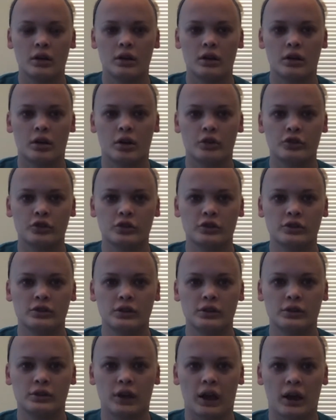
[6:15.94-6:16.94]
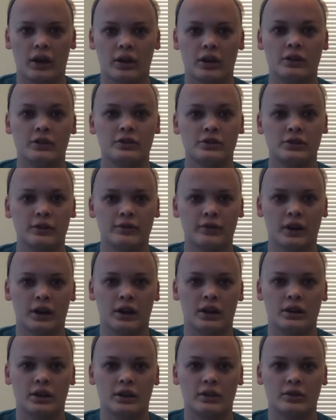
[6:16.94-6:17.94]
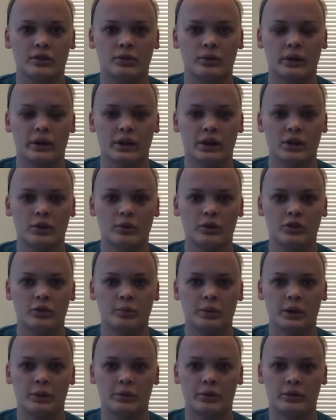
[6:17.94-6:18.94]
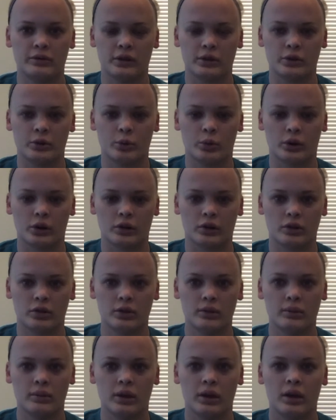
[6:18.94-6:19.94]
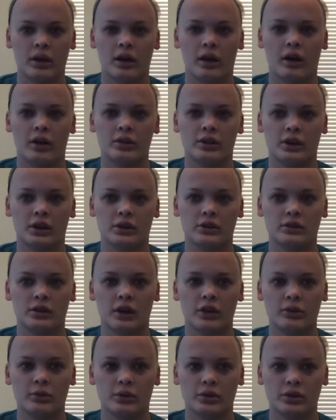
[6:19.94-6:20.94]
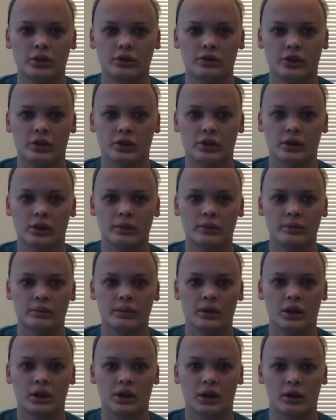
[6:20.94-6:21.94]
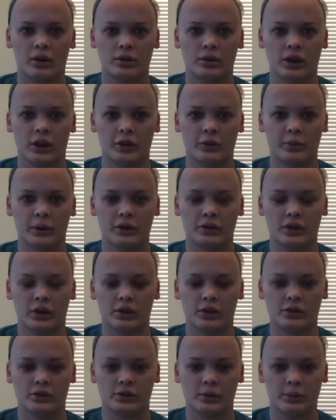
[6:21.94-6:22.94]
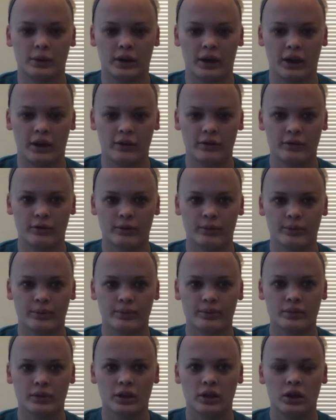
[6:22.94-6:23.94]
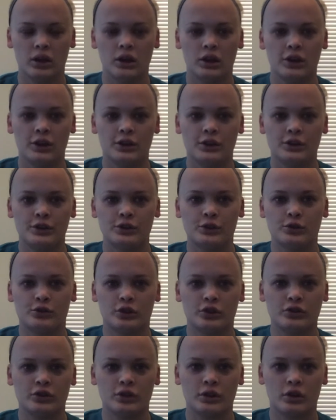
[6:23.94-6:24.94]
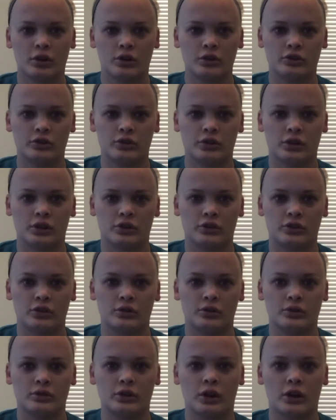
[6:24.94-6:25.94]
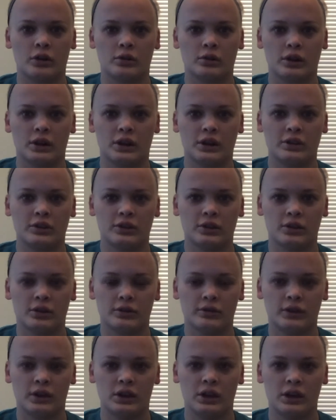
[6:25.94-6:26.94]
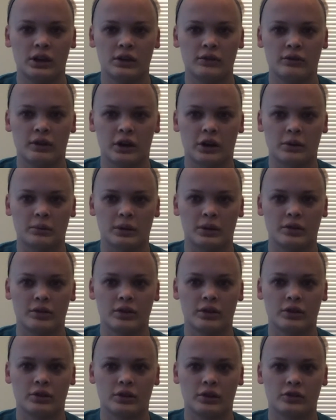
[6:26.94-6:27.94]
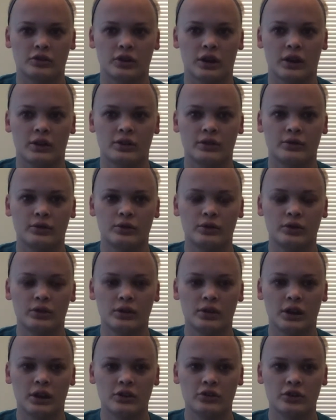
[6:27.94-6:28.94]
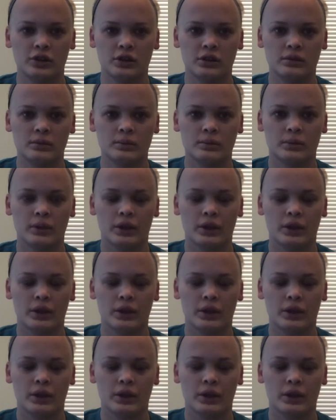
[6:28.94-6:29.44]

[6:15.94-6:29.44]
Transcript: Culture is defined as the way in which people view the world, how they interact with each other, and how they expect others to behave. Nutrition culture issues are related to the feeding environments such as food selection,